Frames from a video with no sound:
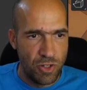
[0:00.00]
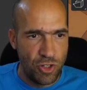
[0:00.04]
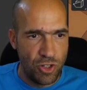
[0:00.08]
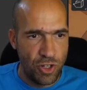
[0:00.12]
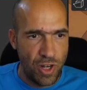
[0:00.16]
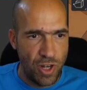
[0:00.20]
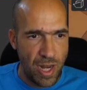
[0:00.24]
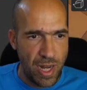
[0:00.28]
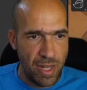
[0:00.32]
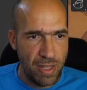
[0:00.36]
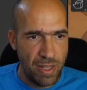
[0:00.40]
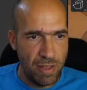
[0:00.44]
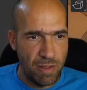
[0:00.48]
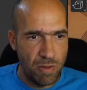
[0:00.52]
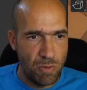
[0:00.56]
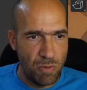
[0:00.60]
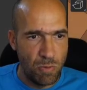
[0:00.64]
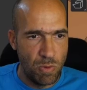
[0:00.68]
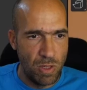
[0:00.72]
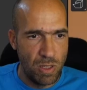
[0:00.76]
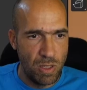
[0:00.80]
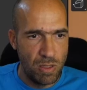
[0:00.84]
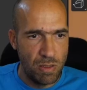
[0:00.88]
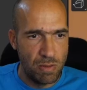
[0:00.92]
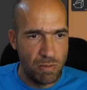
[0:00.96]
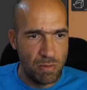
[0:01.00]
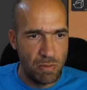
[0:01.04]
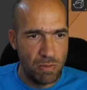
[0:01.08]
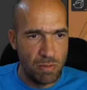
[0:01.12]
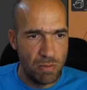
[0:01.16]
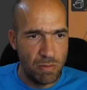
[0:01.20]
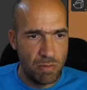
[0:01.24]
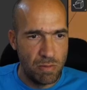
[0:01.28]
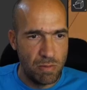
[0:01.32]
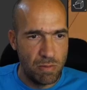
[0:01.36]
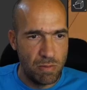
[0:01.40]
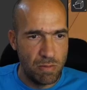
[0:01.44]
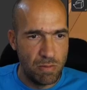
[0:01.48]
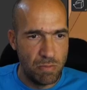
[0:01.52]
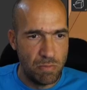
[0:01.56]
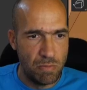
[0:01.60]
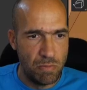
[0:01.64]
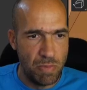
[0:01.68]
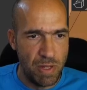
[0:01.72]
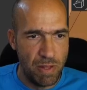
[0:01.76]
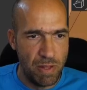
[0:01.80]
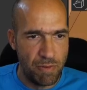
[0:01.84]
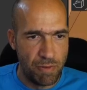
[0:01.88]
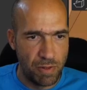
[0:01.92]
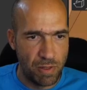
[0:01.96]
chain will
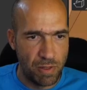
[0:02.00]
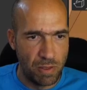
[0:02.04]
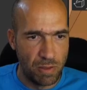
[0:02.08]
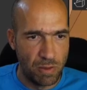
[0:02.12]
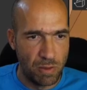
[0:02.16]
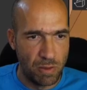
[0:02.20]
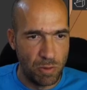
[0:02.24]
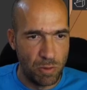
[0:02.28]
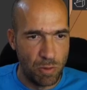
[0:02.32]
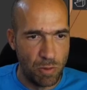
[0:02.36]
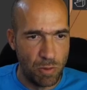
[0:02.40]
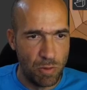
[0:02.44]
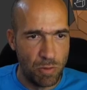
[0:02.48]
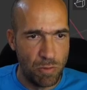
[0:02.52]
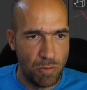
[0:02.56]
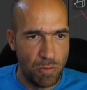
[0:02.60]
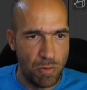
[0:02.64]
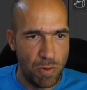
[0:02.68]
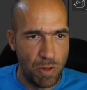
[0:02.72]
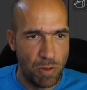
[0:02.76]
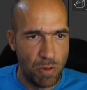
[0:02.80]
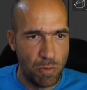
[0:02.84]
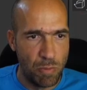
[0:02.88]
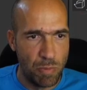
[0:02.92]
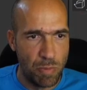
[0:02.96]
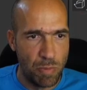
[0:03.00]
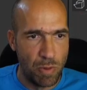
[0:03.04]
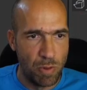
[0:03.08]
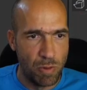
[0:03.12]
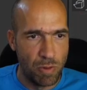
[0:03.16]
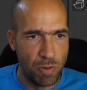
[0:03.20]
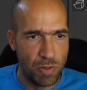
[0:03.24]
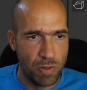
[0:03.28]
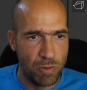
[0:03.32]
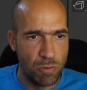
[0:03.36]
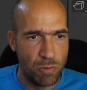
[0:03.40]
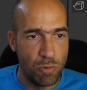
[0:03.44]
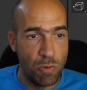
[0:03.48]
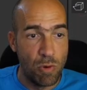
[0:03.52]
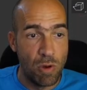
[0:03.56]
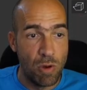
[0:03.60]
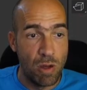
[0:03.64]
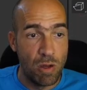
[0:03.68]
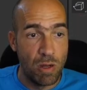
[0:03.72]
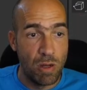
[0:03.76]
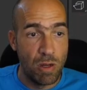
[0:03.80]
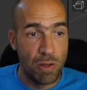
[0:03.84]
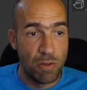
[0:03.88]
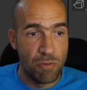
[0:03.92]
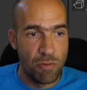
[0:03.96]
be difficult to
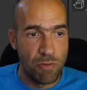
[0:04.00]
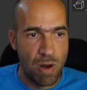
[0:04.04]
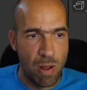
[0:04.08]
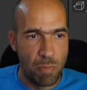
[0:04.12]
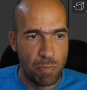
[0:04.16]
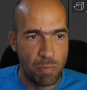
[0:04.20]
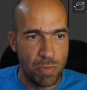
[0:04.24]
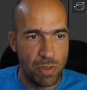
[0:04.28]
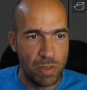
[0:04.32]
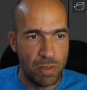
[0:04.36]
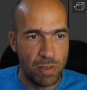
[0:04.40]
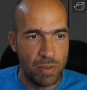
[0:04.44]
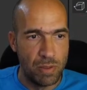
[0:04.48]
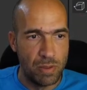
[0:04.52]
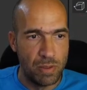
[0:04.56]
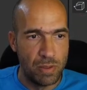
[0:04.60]
unwrap.